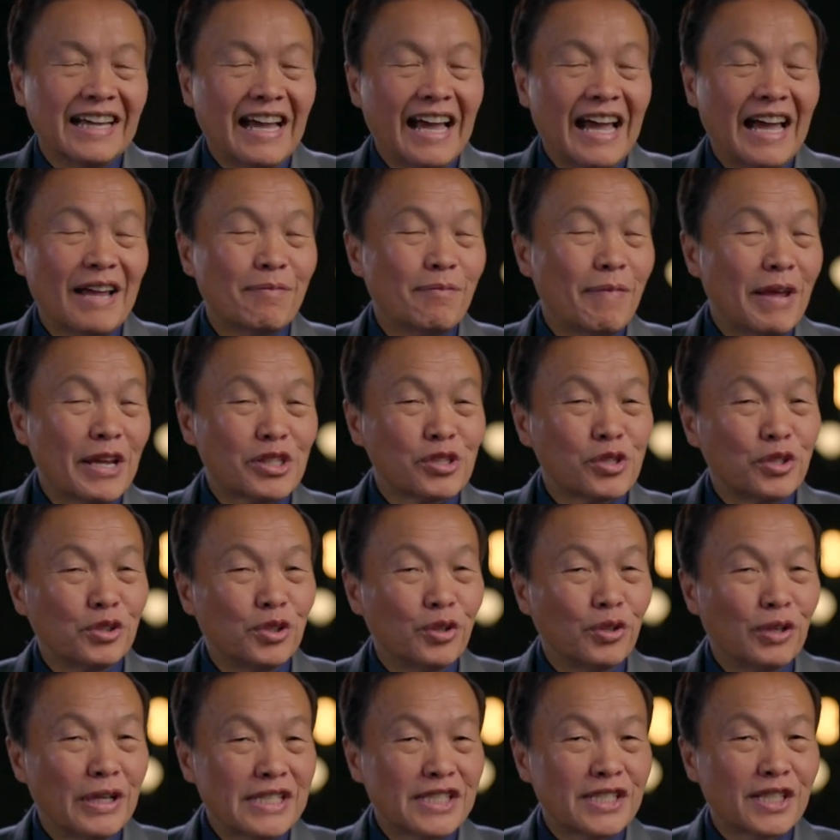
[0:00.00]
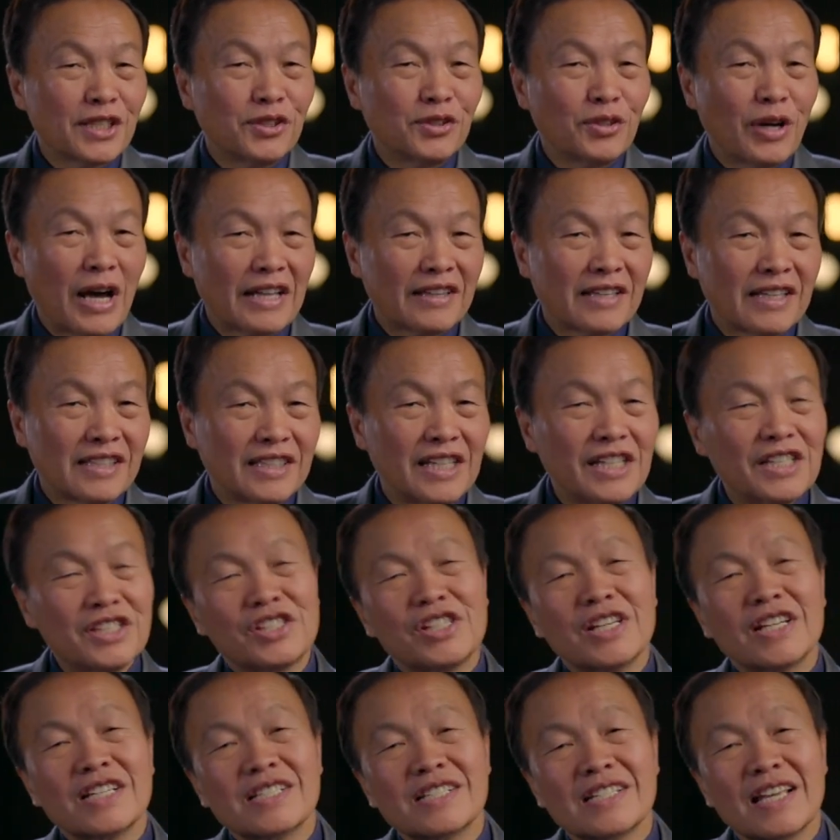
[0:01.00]
And make sure you listen to other
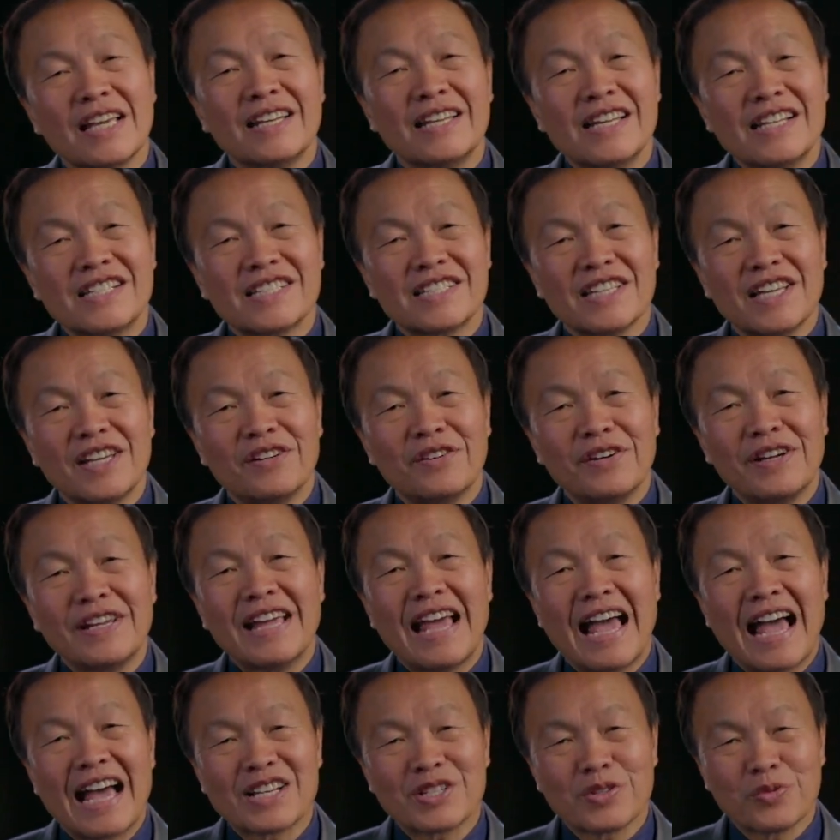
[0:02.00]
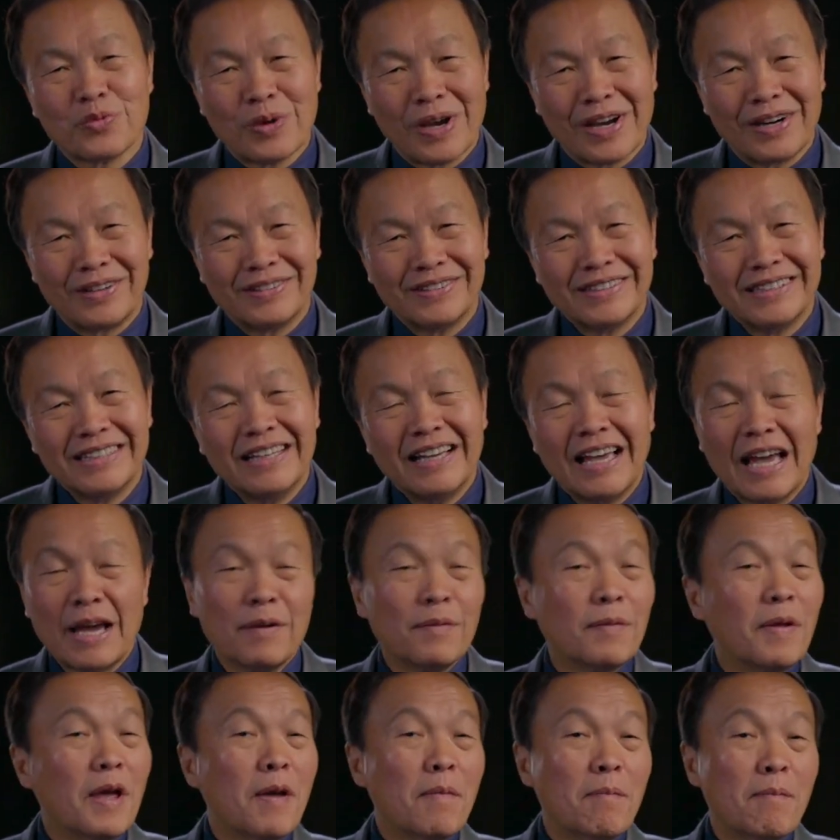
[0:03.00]
teachings in this series as well.
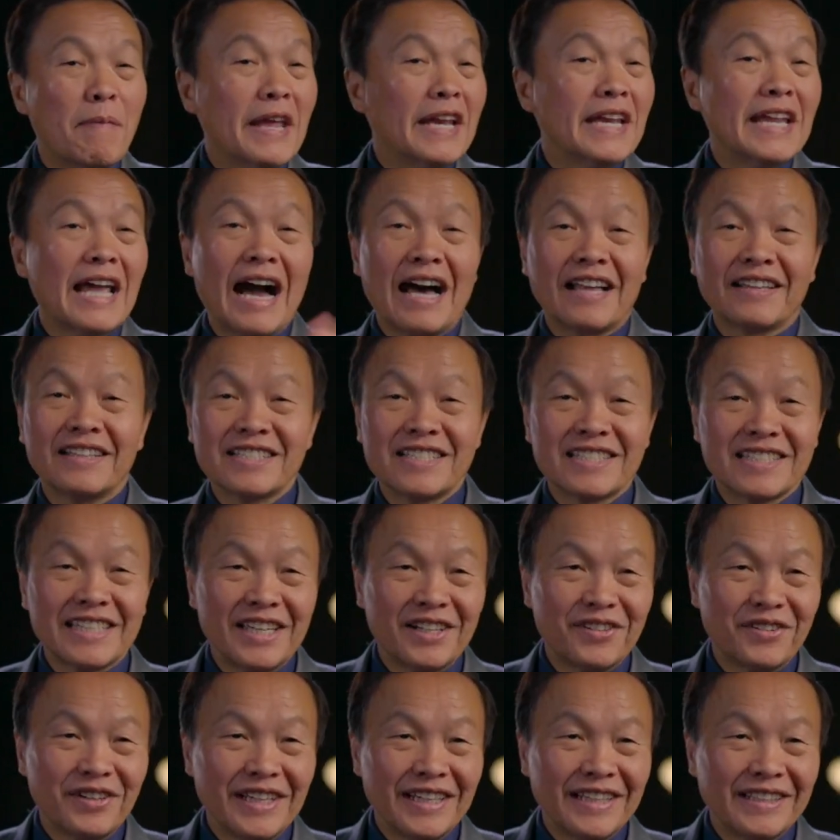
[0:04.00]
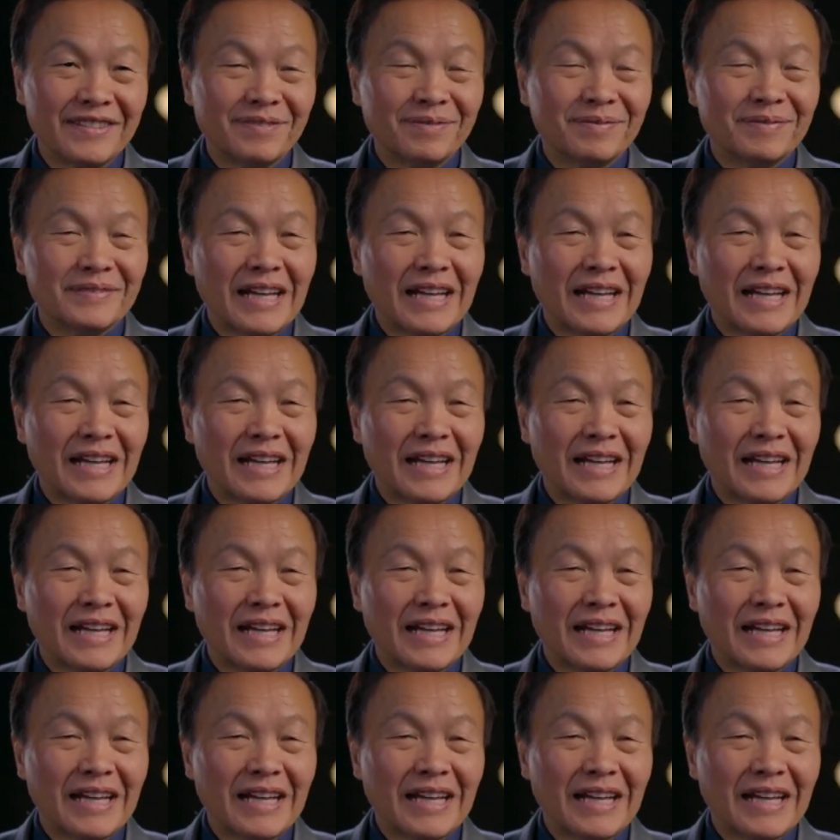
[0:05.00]
And many other series.